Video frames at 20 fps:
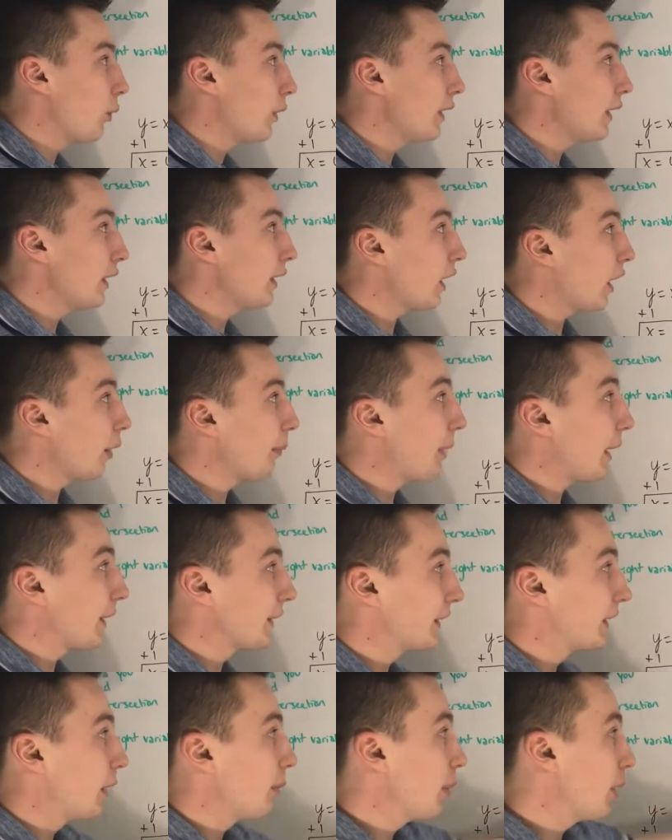we need our
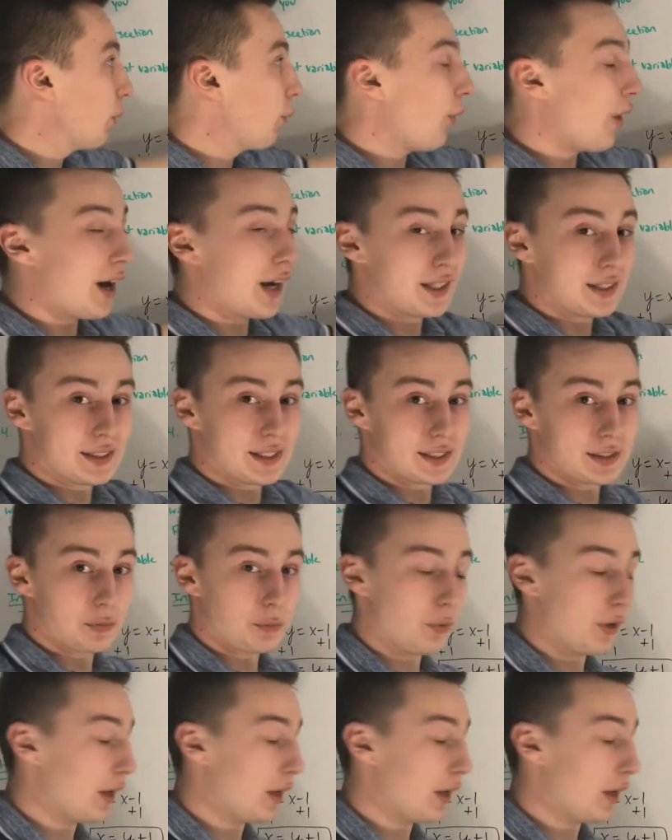bounds to be y's as